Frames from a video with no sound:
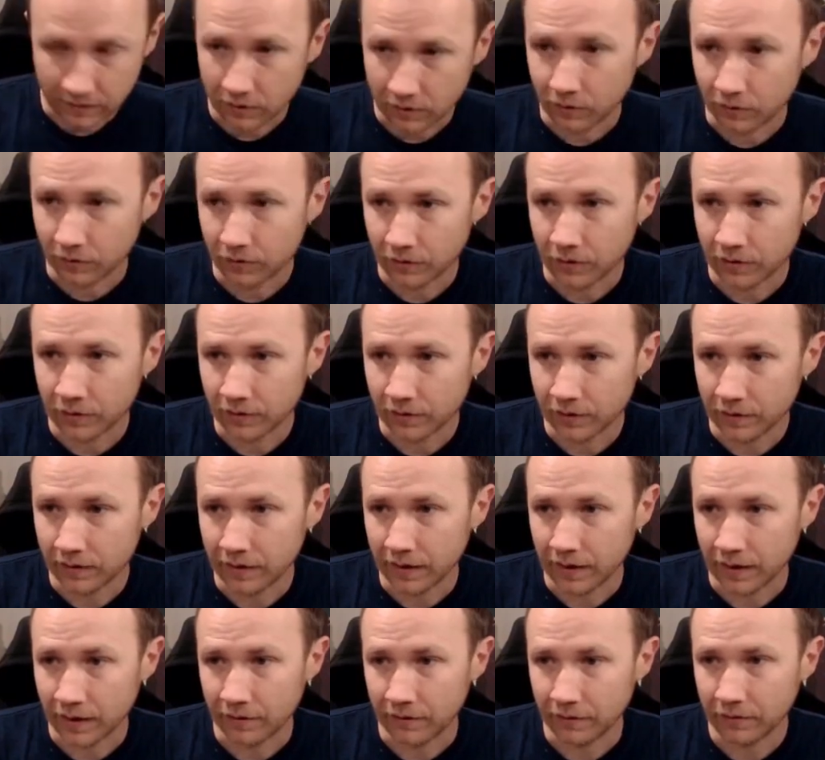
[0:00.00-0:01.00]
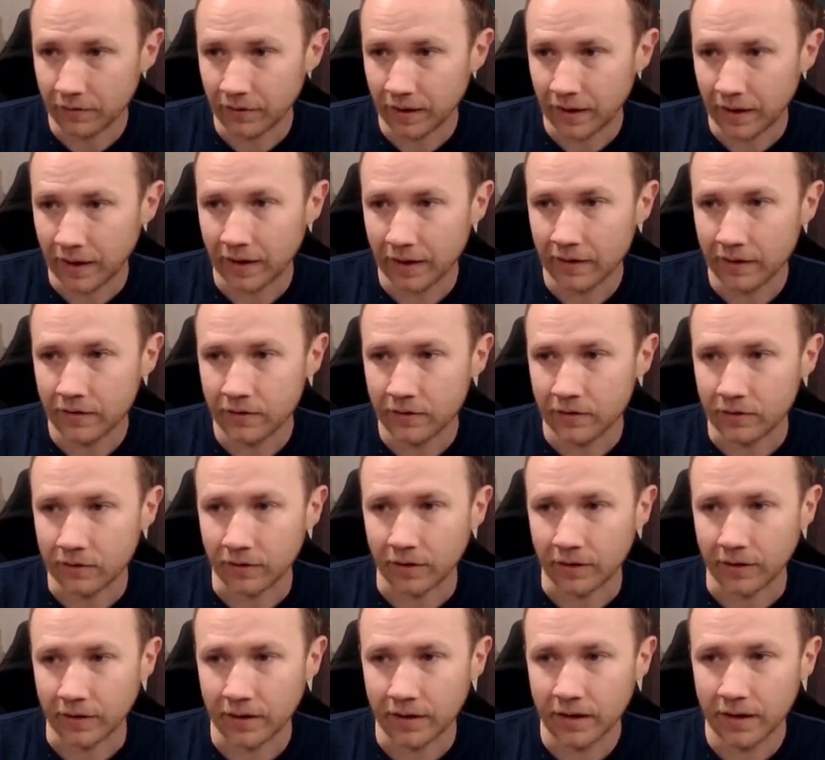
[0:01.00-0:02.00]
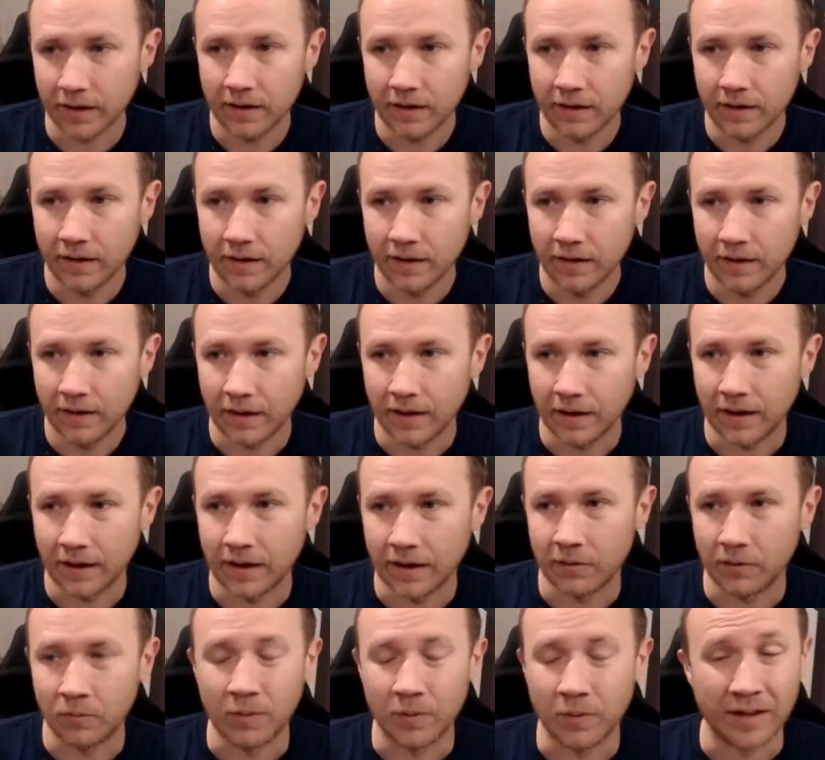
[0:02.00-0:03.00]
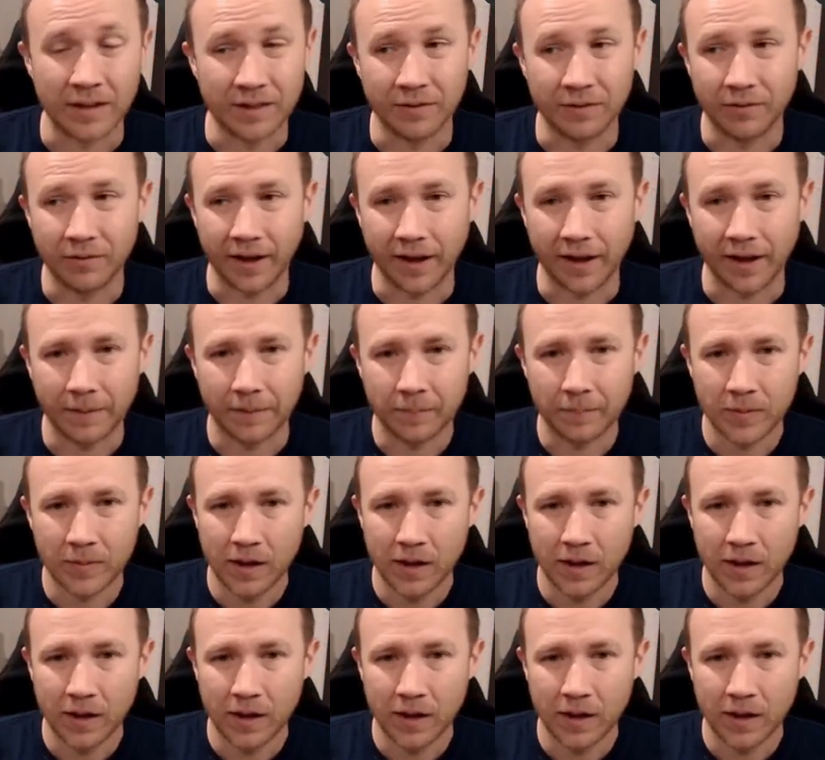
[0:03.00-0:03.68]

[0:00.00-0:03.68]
covert.flag, just like that, and we get the flag.